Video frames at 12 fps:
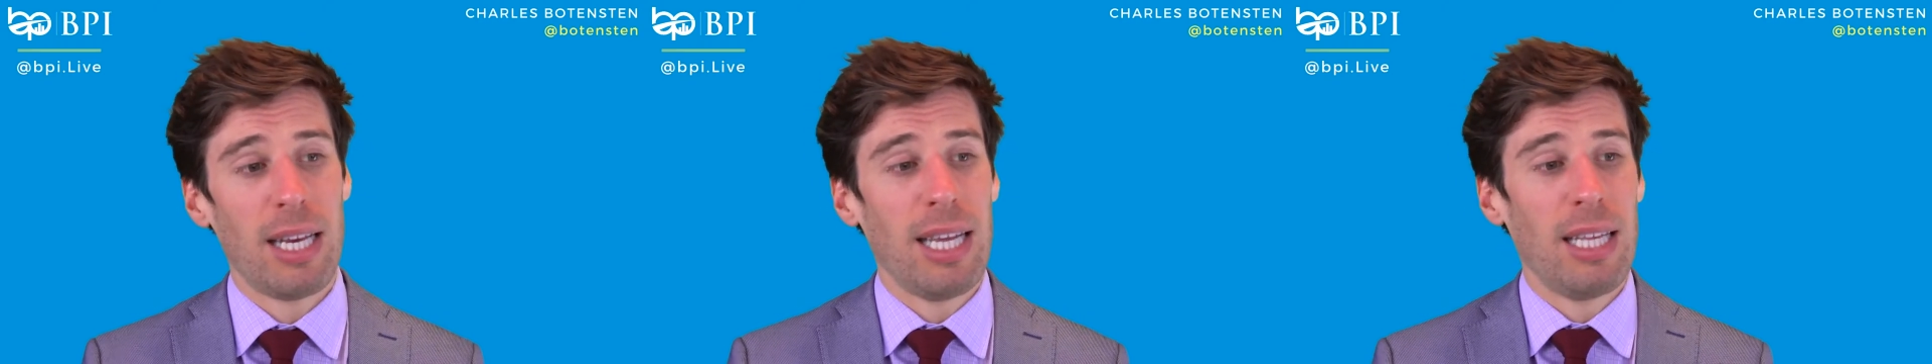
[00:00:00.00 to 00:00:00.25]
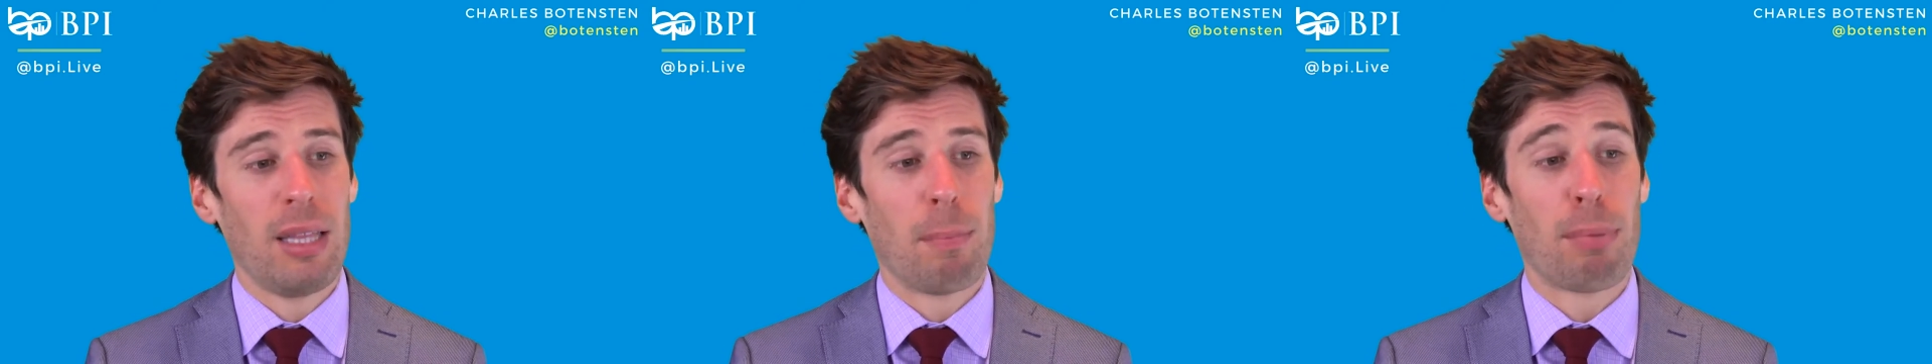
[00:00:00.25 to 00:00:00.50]

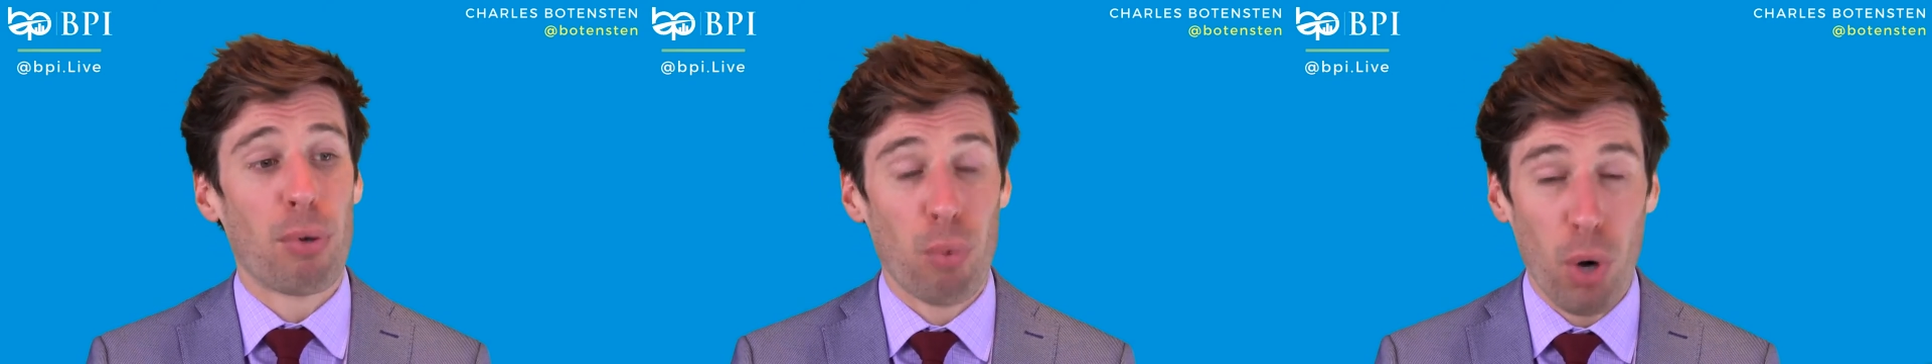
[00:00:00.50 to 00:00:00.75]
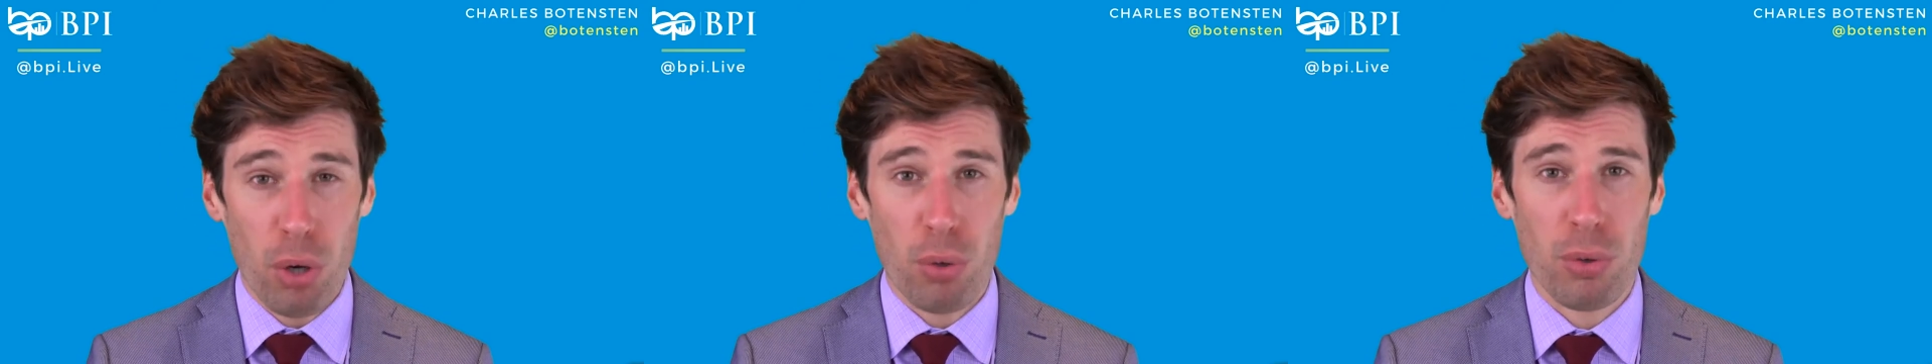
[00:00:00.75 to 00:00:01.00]
in the
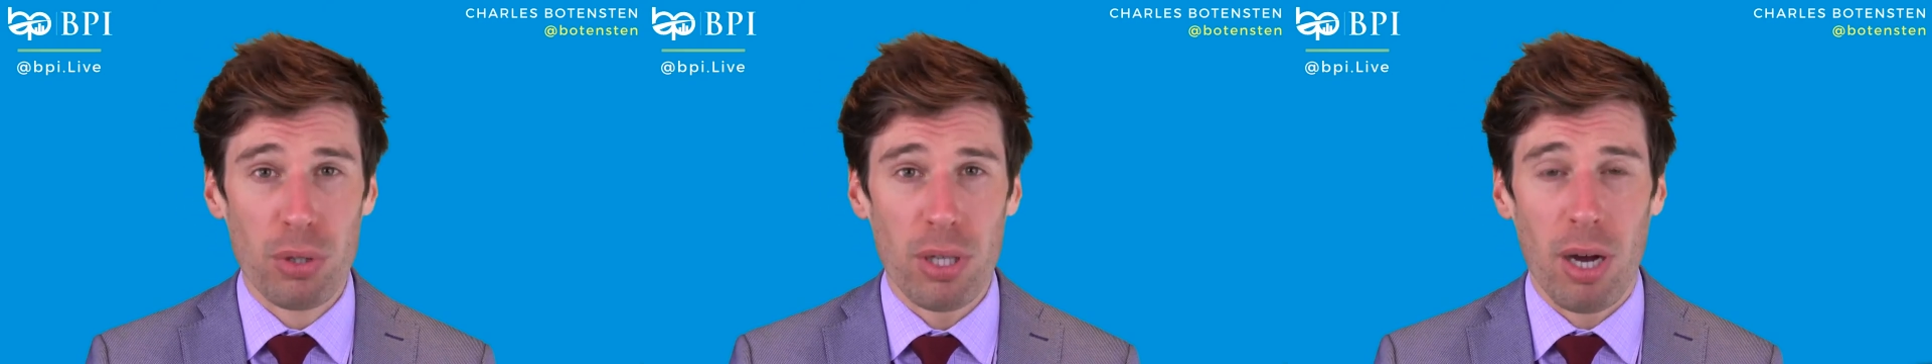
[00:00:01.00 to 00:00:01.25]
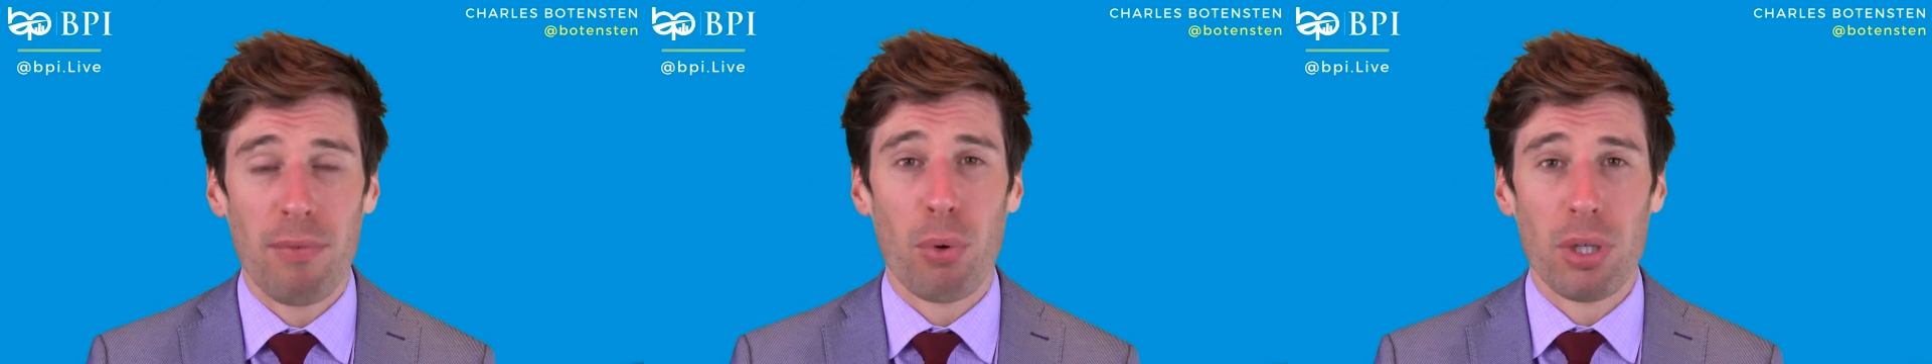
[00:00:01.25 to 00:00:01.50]
pros
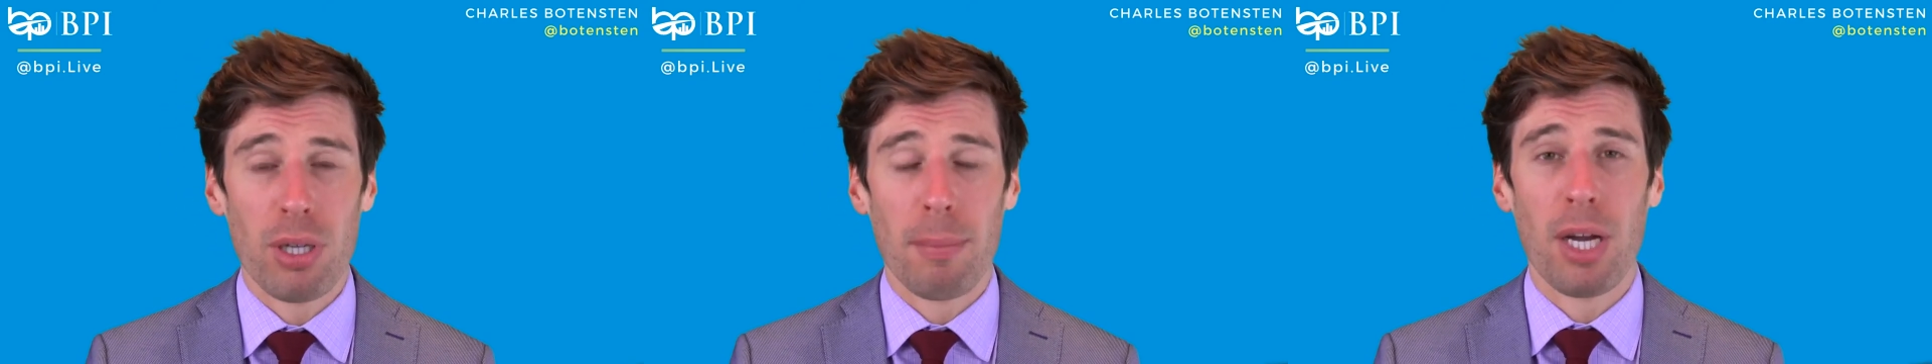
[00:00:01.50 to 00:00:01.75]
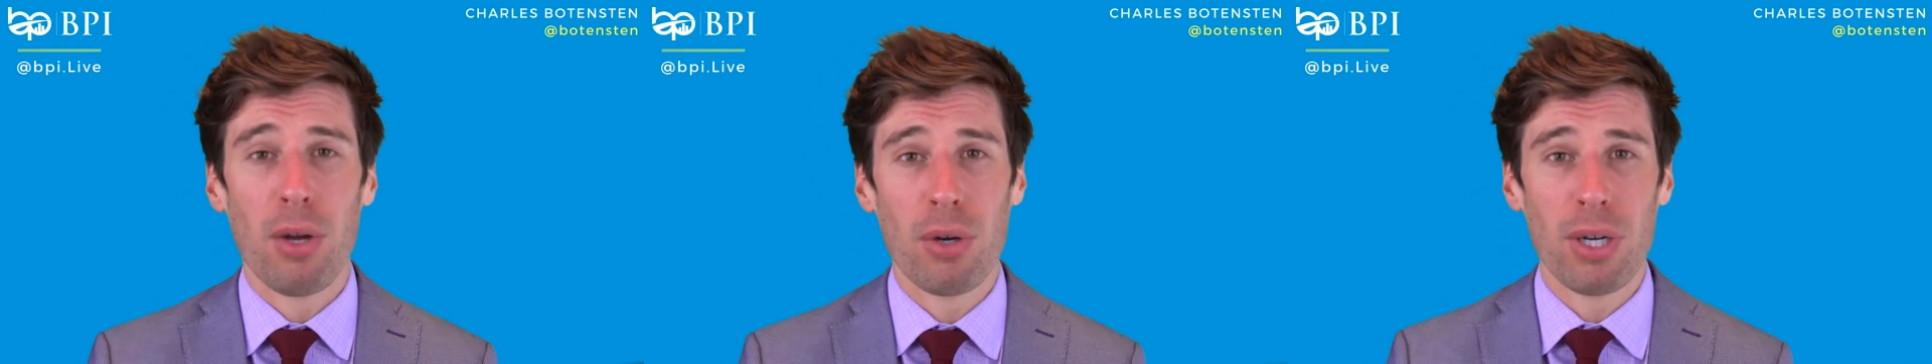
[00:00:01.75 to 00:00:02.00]
of for sale
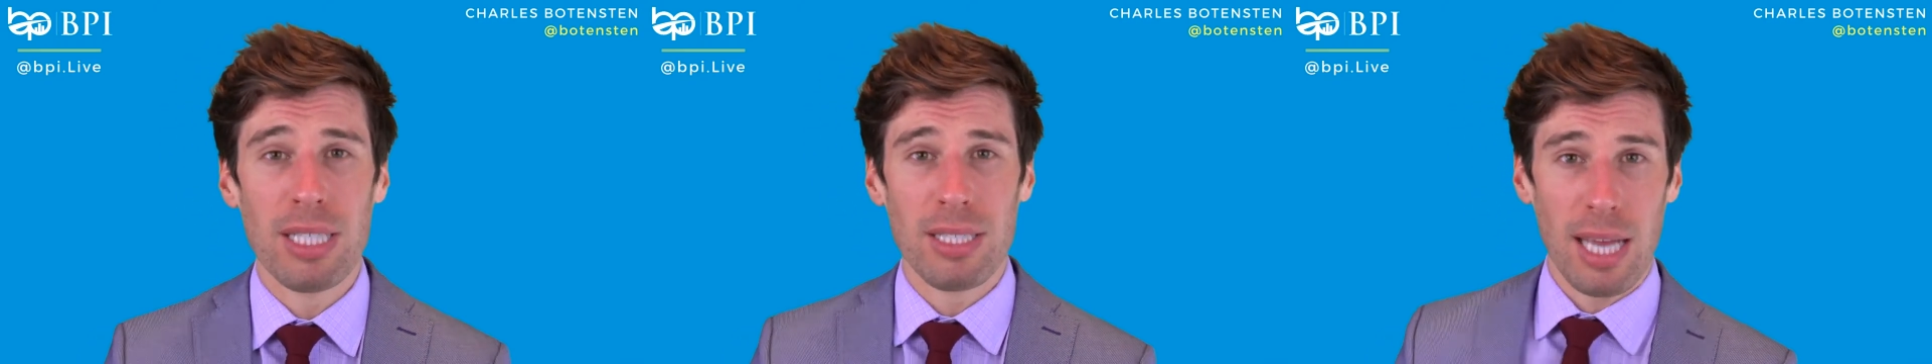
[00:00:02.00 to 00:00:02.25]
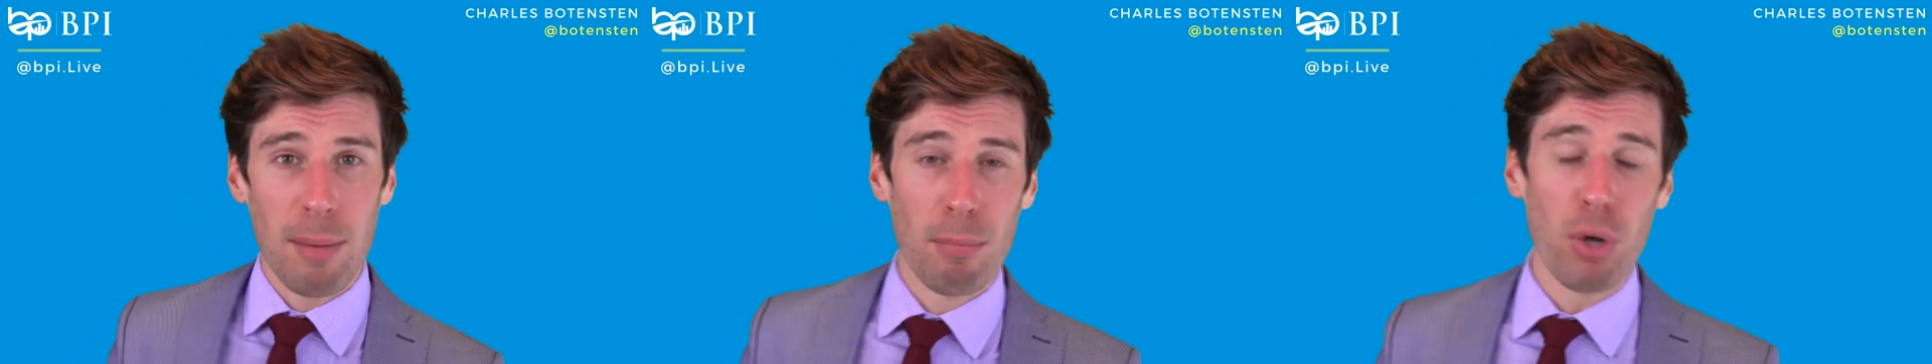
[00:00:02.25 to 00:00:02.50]
by owner, is
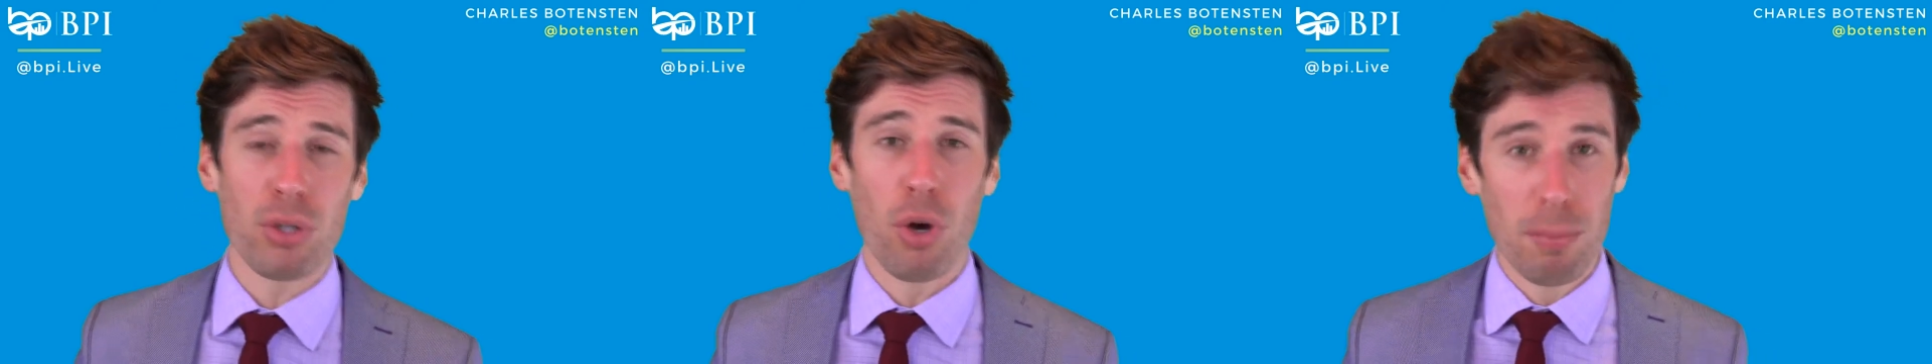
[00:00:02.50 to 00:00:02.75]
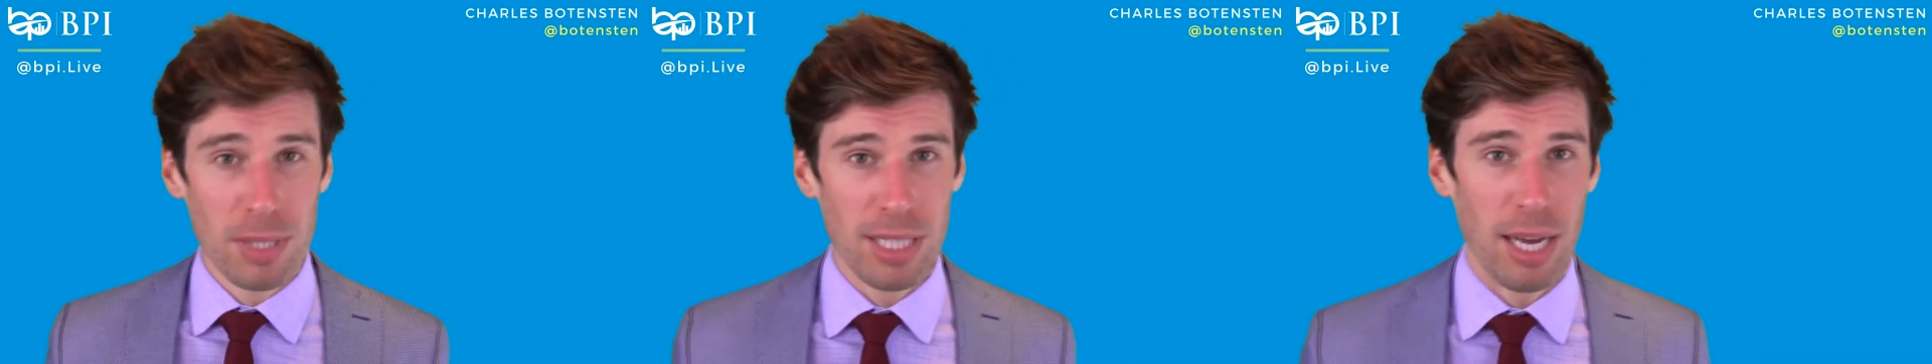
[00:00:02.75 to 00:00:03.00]
that most
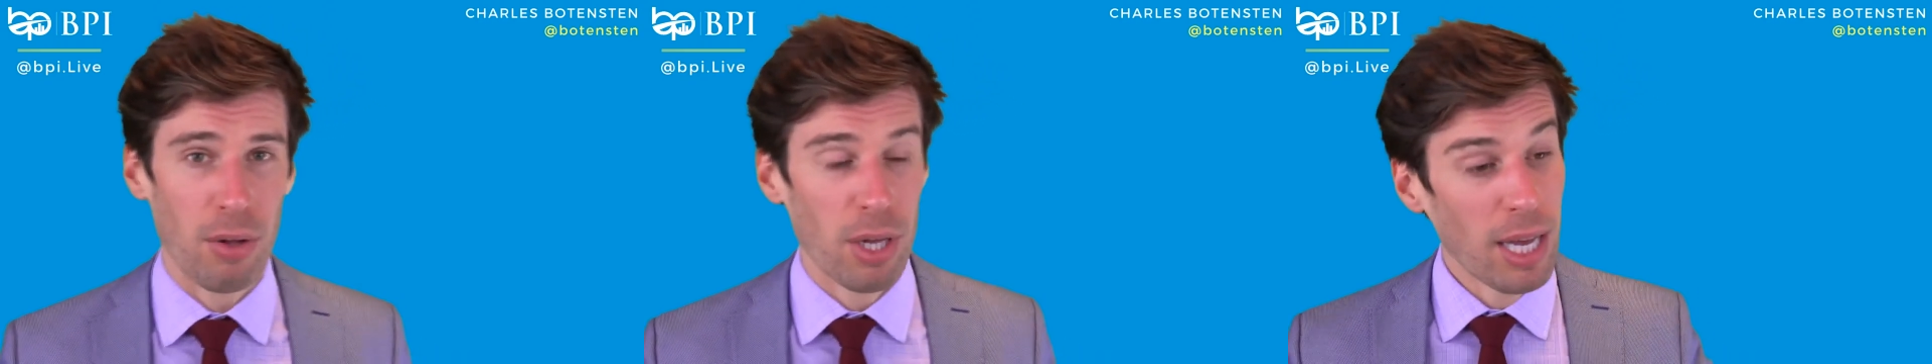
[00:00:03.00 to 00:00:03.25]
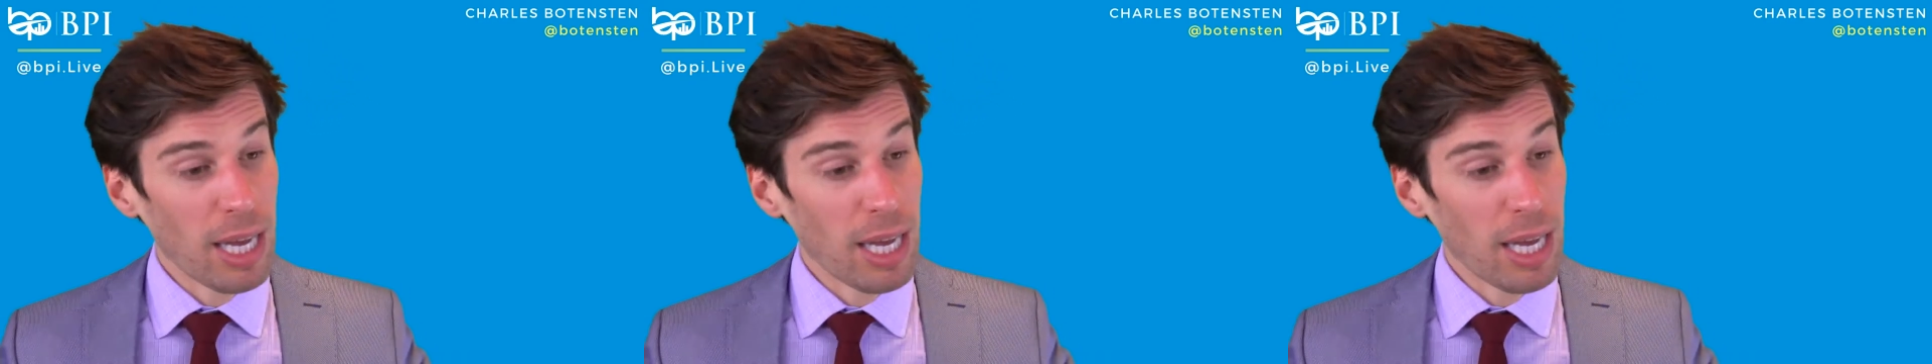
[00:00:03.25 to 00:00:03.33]
homes sell.